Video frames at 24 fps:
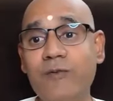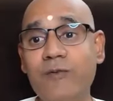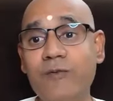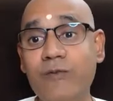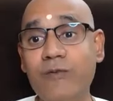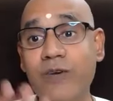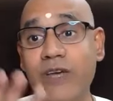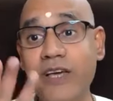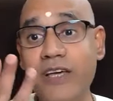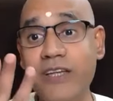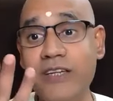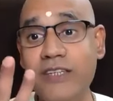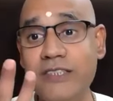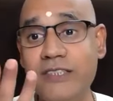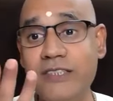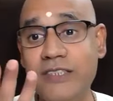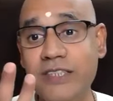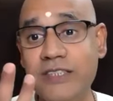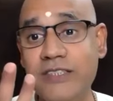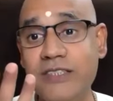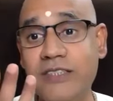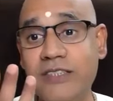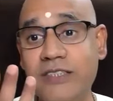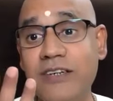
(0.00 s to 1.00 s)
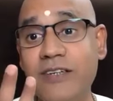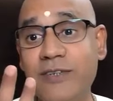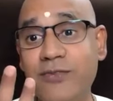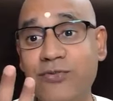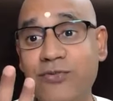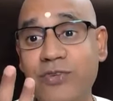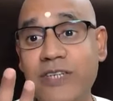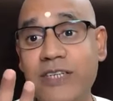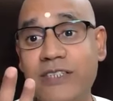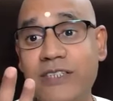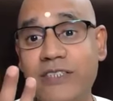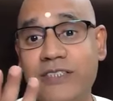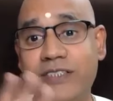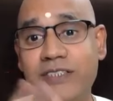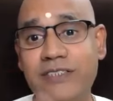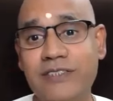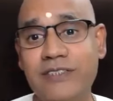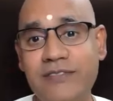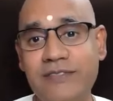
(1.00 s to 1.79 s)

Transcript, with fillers: where is the third feet?